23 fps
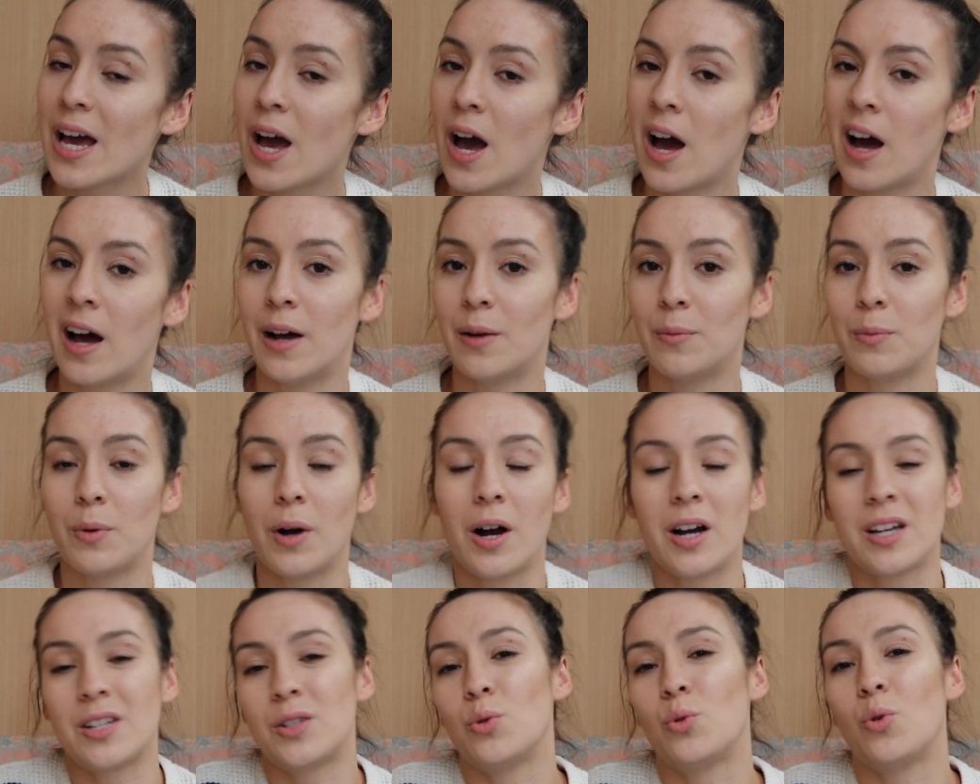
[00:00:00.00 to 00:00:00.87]

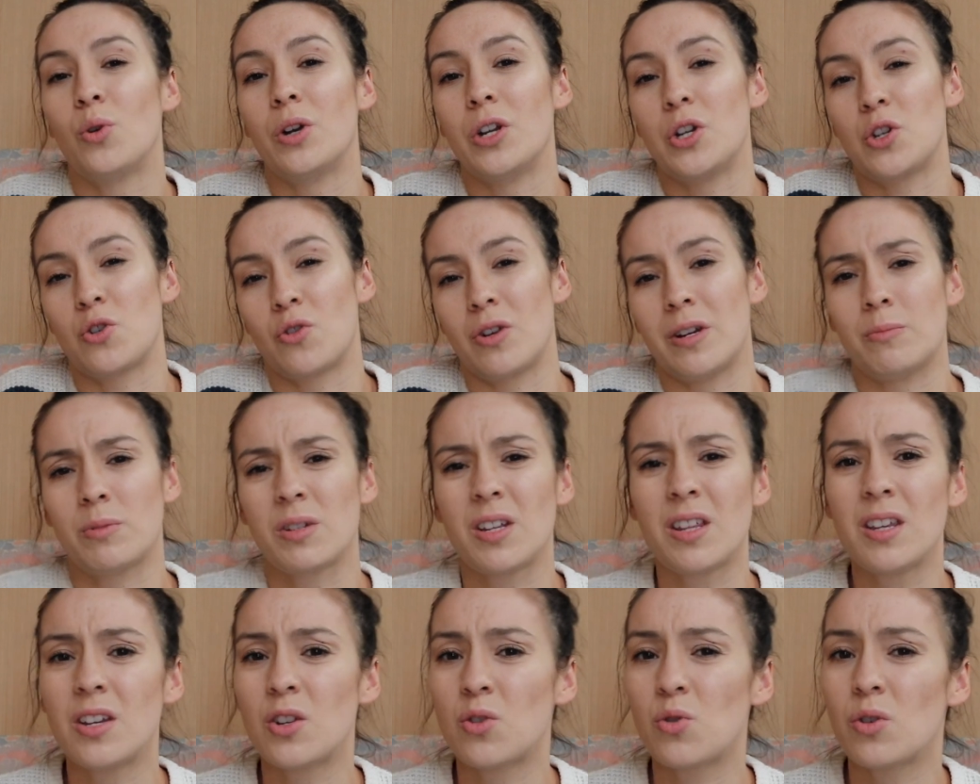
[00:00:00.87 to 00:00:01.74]
I still call it Dreams.
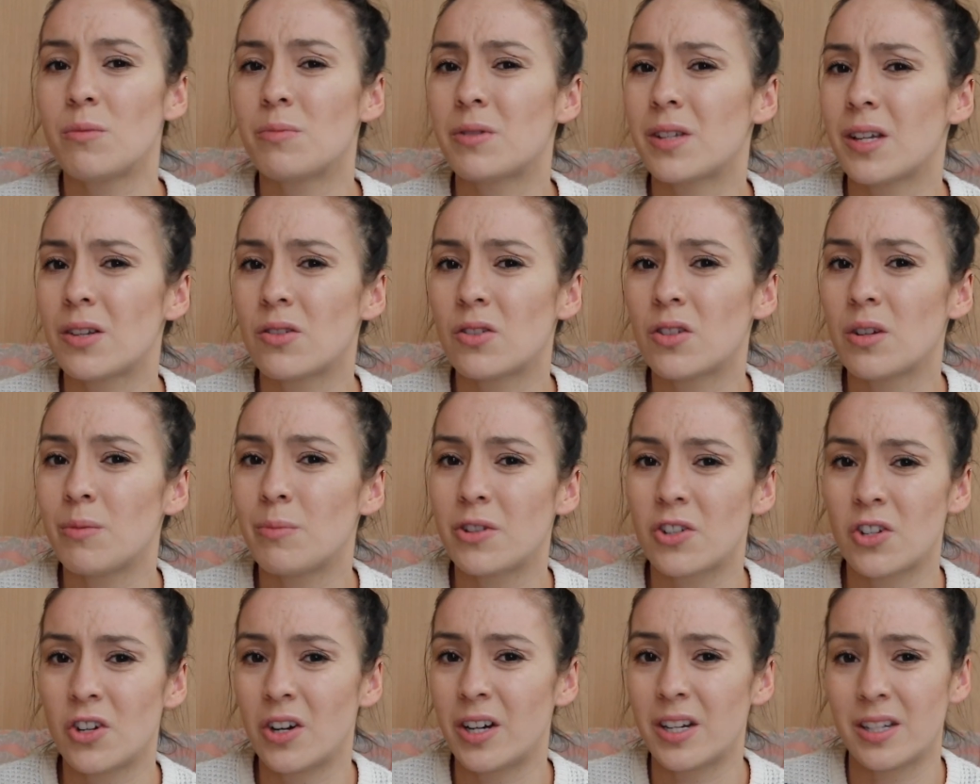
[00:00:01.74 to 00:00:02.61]
I think Dreams sounds so
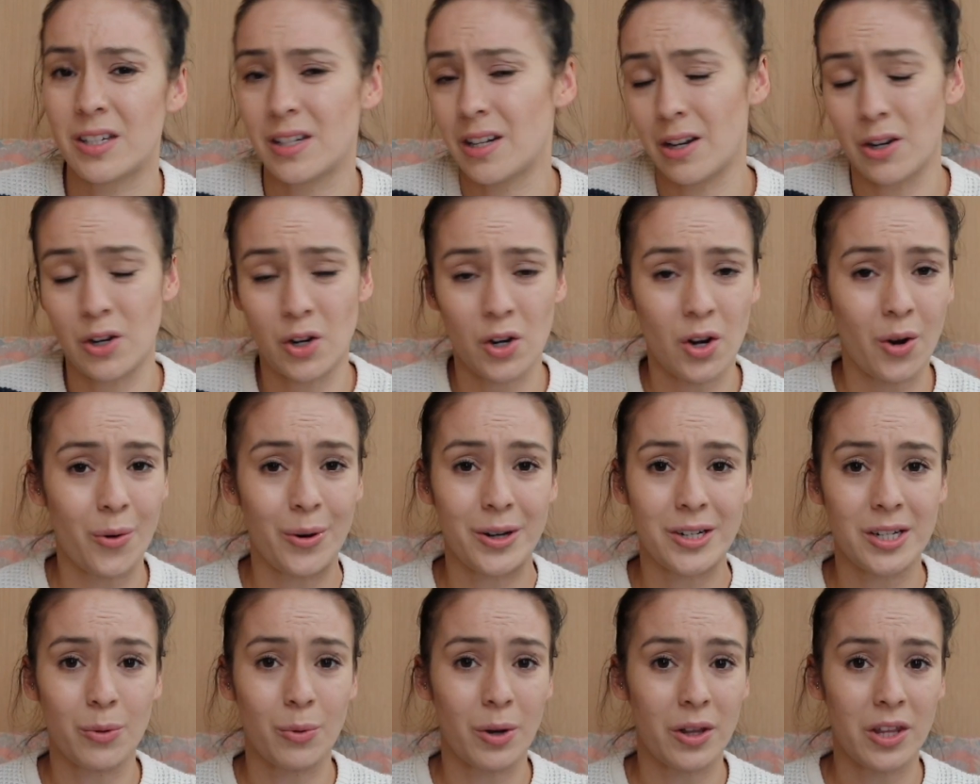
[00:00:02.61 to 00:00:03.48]
much nicer. No
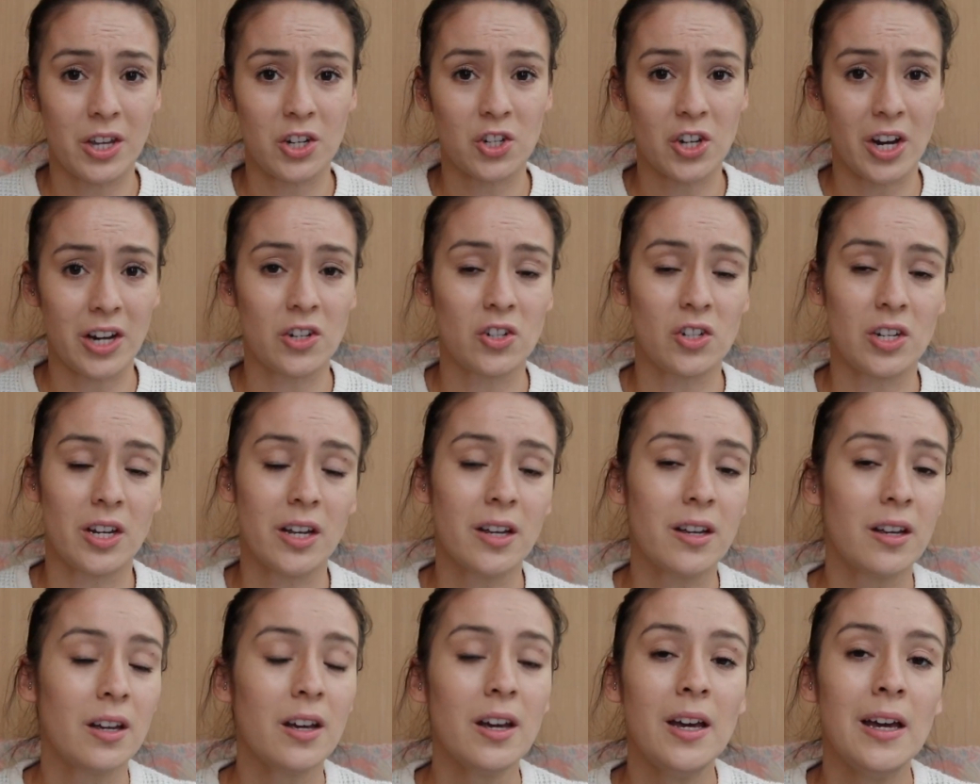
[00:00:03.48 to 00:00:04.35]
idea why they changed
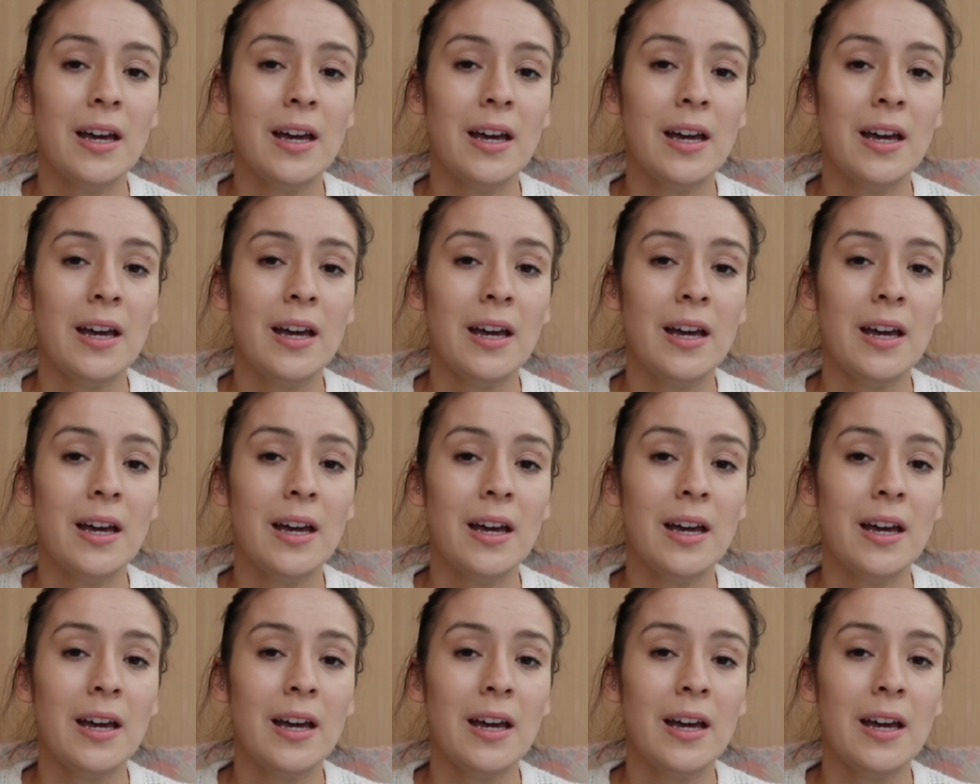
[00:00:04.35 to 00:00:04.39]
it.